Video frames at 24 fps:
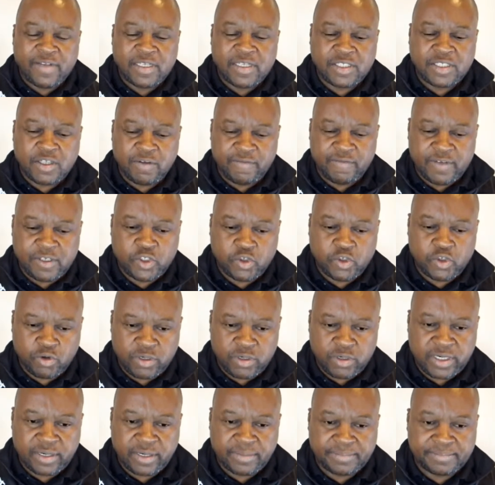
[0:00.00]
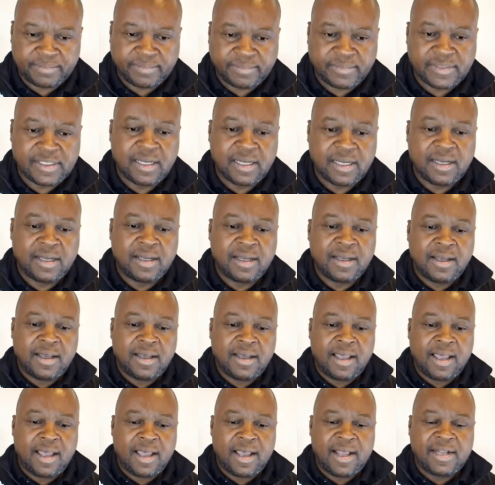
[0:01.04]
and 7 children.
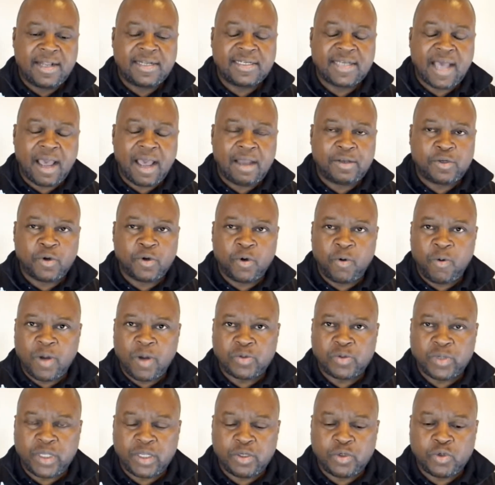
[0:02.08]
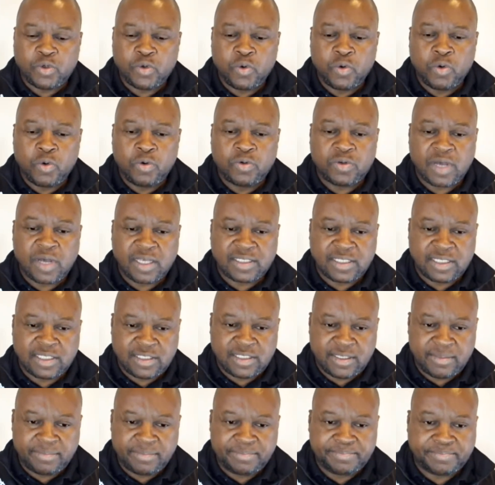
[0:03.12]
And I don't know what we can do to
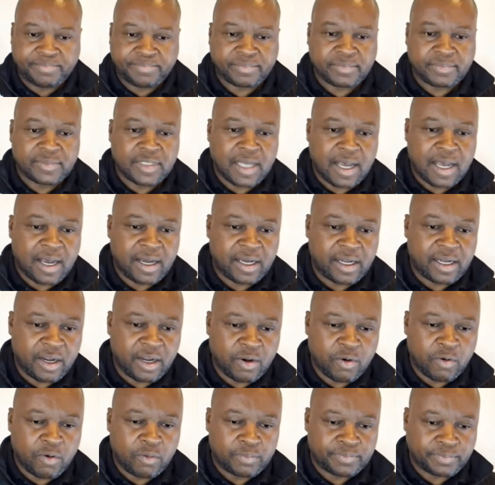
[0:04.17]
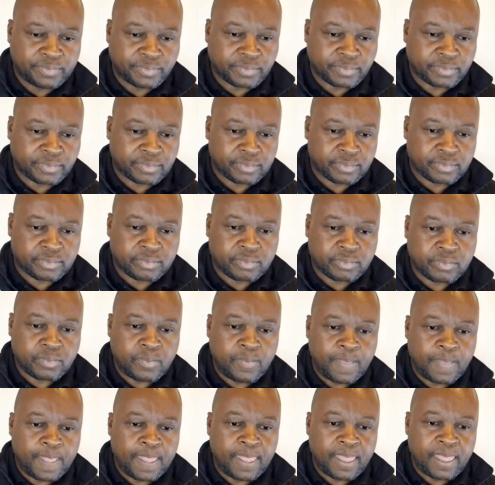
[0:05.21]
assist him, Gringo.
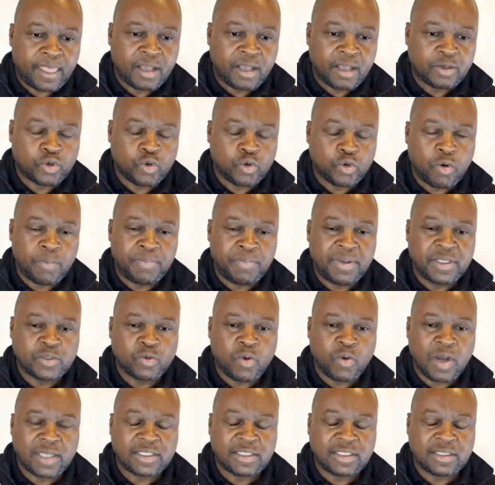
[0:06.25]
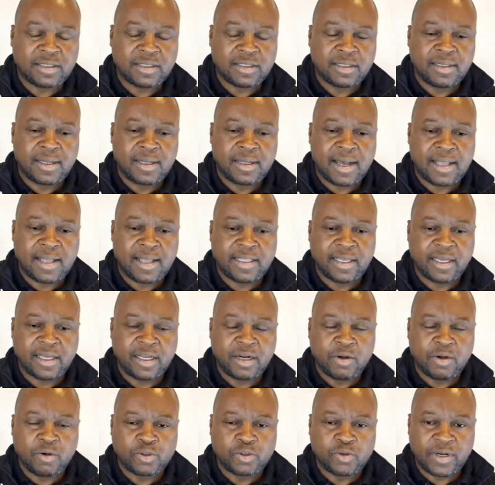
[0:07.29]
So please watch the
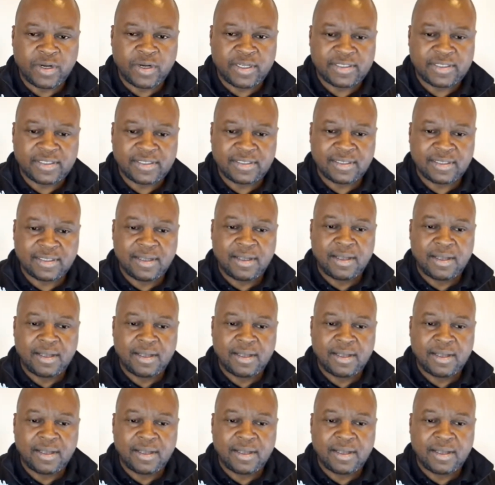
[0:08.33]
Gringo stories,